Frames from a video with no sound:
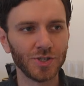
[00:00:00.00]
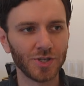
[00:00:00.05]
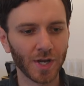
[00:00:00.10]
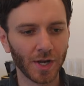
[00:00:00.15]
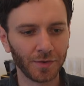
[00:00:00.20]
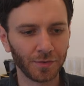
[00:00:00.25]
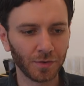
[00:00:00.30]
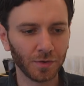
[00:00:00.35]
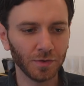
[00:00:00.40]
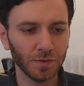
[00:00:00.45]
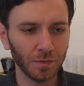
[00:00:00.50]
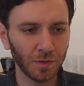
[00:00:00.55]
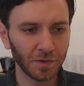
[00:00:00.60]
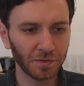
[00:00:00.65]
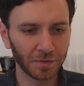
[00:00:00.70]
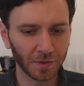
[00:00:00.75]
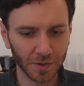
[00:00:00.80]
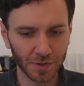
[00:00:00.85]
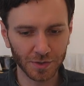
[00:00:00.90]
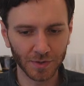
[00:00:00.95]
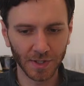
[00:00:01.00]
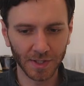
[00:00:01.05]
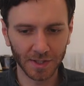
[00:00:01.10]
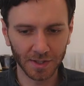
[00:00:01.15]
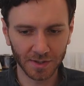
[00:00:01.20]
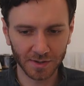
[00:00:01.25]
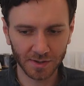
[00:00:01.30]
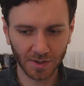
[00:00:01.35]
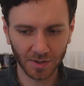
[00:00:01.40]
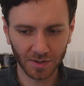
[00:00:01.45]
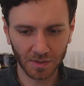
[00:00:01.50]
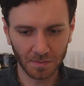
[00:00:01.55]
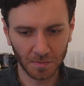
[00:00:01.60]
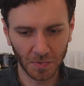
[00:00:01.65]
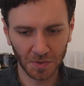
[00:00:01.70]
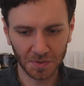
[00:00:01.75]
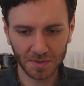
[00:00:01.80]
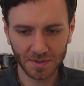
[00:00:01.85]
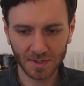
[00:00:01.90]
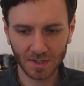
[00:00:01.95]
general, refrigerators are the
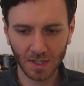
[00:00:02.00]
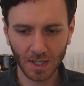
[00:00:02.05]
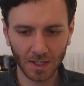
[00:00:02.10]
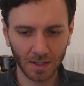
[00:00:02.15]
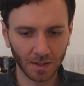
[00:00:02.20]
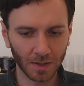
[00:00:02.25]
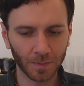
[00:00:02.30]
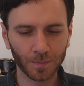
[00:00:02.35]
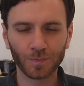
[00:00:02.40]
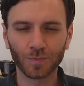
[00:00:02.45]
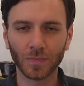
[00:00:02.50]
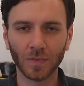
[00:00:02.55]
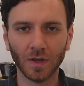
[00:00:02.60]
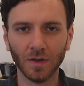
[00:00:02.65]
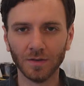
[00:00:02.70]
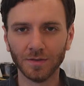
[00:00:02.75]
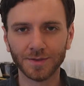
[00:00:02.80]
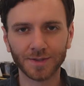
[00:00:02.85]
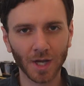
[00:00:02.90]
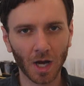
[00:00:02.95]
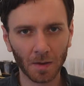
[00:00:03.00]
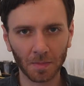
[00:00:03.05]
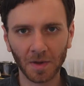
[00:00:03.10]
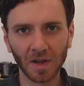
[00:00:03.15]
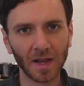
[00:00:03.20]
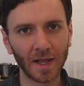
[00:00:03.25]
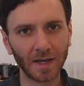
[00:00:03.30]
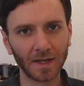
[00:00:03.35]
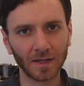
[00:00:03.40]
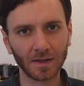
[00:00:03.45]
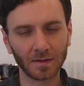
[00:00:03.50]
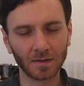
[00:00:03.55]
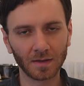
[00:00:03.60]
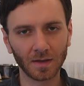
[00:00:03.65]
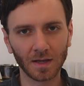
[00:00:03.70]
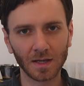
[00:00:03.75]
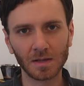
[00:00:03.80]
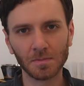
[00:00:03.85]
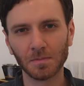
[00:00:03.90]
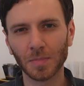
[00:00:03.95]
most like dominating
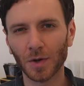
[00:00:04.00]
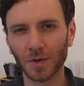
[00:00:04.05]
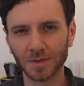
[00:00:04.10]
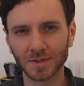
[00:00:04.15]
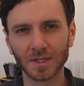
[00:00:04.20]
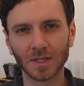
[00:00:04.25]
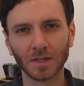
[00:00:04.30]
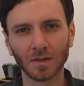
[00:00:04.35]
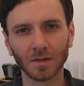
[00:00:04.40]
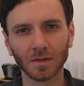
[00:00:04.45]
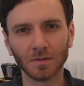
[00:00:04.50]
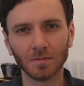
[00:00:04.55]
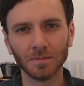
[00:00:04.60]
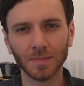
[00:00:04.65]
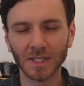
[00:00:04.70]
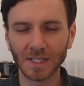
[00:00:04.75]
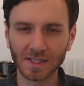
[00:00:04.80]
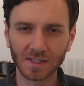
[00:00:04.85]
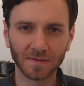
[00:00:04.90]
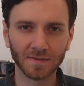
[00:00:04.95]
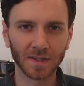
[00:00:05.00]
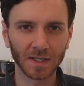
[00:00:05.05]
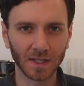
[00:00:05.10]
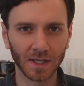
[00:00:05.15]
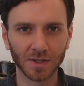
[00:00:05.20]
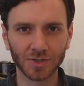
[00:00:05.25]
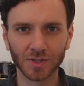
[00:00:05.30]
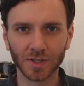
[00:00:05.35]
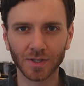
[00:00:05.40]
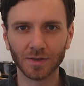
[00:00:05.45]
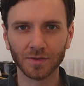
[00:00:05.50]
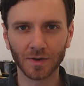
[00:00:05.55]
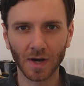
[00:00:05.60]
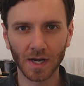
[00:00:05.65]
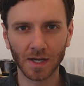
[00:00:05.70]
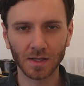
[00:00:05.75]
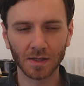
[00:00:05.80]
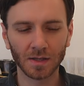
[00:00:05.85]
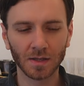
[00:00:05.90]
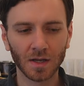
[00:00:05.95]
and imposing piece of the kitchen,
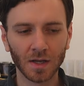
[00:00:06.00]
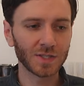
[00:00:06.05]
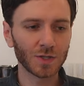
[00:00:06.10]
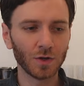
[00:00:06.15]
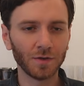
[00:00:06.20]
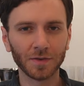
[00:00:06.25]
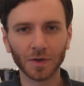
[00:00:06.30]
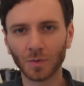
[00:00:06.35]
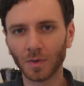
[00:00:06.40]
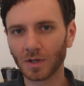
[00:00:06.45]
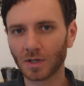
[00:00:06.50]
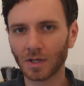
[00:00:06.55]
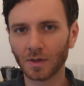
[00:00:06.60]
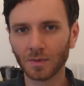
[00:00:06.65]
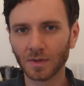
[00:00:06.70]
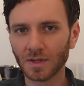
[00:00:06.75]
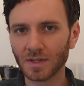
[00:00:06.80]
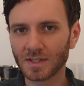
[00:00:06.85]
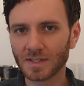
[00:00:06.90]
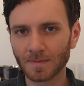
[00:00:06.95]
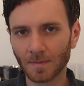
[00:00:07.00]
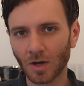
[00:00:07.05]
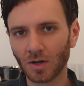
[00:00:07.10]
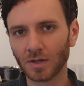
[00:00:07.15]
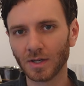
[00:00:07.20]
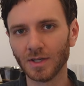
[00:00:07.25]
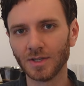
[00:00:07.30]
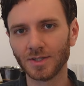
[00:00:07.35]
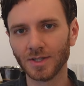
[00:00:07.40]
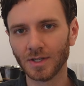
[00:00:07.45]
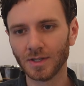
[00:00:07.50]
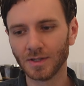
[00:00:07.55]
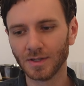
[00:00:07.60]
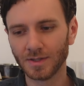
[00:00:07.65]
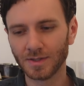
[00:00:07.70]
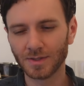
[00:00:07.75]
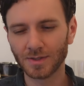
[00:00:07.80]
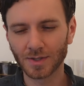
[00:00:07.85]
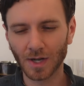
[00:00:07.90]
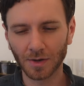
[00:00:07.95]
right? So if you're working with a small kitchen,
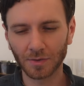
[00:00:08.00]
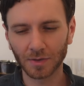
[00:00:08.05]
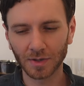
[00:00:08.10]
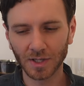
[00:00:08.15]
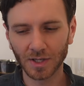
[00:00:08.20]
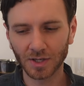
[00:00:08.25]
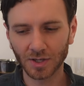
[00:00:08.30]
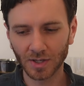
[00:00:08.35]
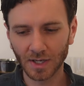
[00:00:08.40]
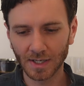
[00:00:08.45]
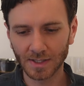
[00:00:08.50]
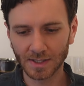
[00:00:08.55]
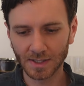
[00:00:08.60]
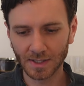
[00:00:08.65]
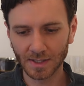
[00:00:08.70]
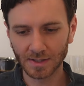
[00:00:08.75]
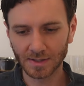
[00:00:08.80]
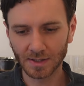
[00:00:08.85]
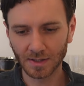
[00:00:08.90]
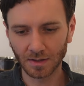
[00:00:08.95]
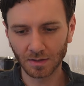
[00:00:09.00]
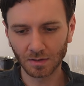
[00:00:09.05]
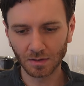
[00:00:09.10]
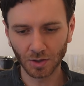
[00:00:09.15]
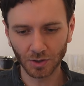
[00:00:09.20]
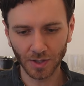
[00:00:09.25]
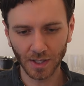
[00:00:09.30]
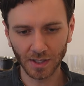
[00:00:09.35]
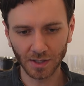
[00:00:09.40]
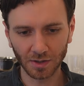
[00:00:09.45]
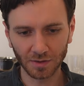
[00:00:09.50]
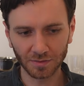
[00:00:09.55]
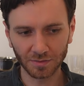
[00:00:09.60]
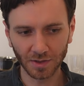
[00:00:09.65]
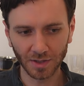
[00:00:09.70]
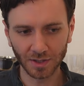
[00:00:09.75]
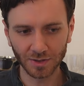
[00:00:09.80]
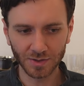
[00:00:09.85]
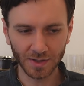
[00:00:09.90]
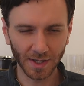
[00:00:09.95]
it's generally a good idea to locate your
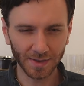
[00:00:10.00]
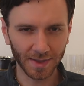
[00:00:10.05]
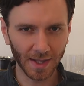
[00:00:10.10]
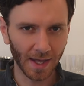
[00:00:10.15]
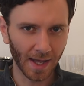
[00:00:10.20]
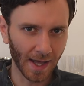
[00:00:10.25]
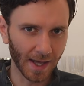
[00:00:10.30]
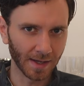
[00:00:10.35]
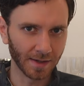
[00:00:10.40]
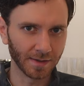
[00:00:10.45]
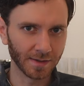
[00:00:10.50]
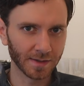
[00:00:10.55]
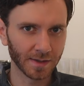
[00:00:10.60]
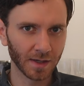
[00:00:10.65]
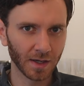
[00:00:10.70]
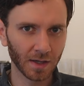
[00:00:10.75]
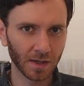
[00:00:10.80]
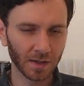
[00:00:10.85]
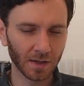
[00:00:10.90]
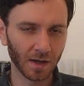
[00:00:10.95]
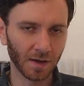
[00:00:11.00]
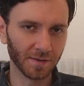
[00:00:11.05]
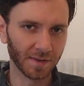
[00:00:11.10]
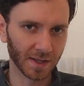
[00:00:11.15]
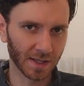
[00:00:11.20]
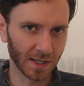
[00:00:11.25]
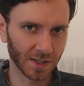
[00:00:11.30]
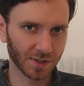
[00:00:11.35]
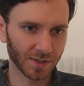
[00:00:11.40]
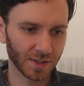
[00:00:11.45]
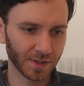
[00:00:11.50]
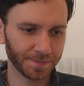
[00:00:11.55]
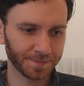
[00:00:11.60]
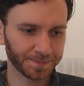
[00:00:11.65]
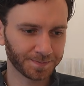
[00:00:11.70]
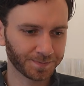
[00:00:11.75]
fridge at the end of the kitchen.